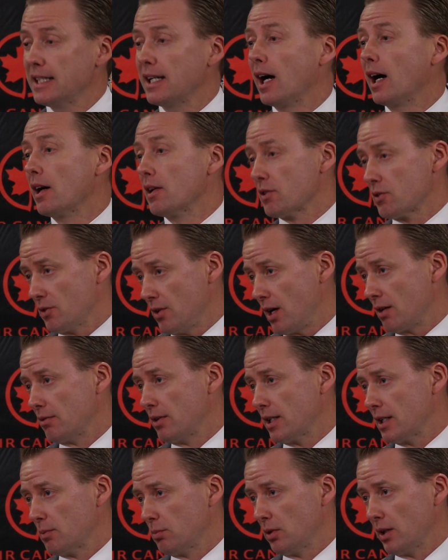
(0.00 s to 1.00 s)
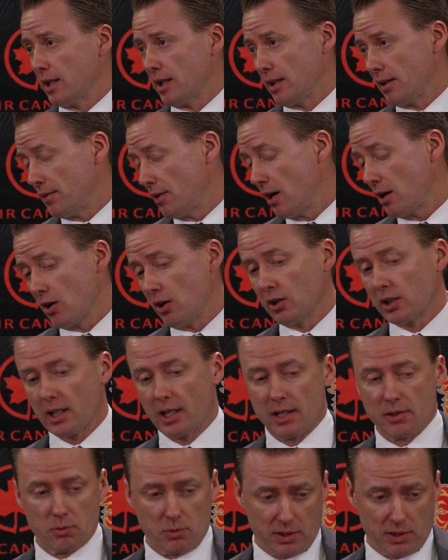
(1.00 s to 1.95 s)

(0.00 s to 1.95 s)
guys not ready to play, and not all guys.